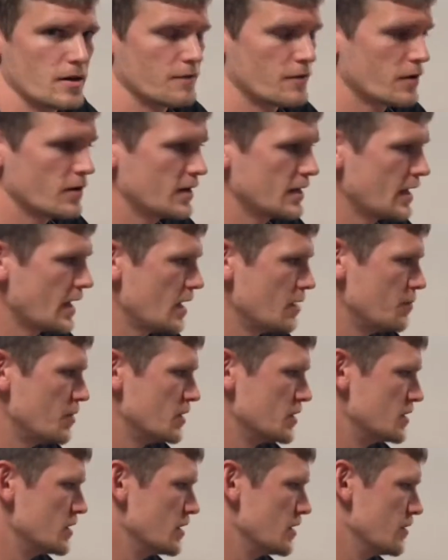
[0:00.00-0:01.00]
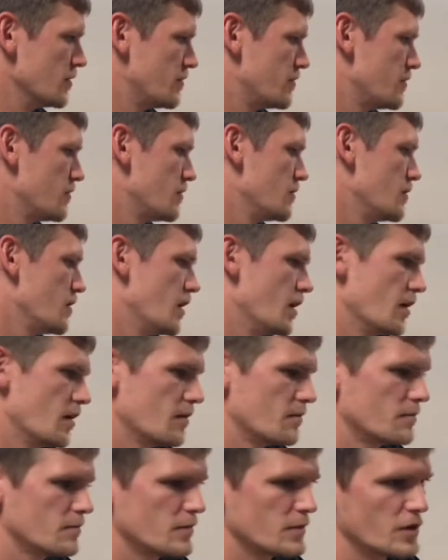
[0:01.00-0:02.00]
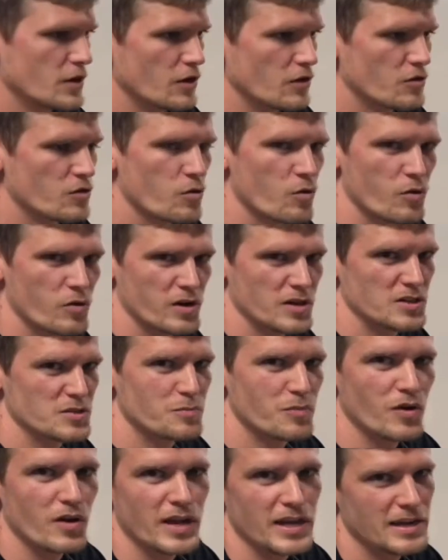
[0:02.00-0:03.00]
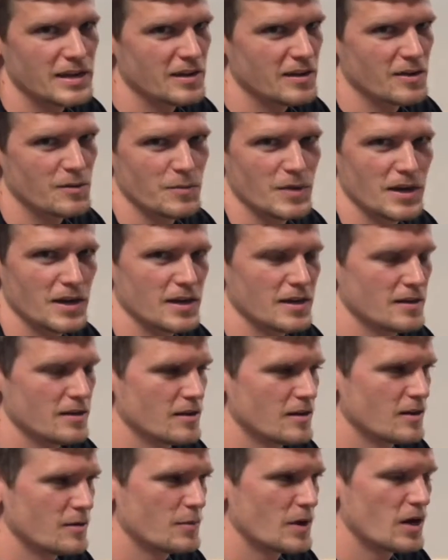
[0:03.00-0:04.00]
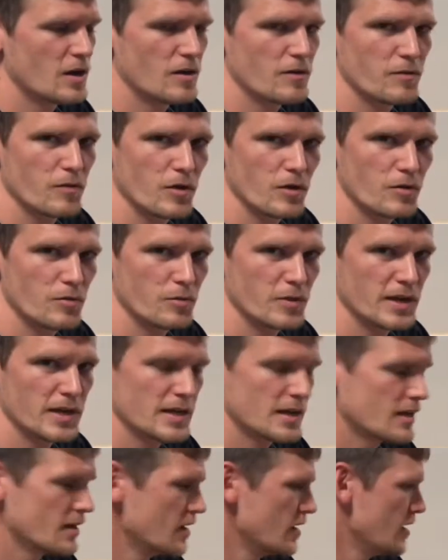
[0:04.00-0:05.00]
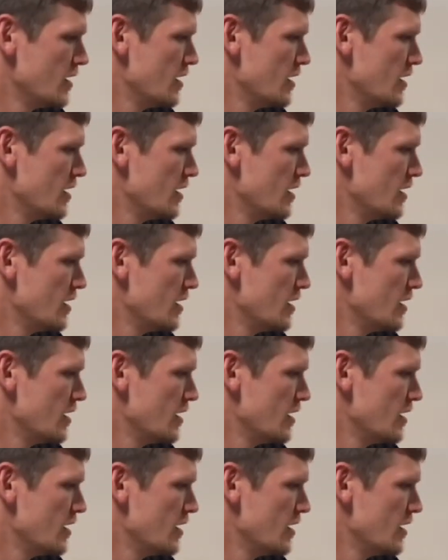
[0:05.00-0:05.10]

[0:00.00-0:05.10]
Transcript: I've already got a bunch of 1/4 inch plating on my off-road rig.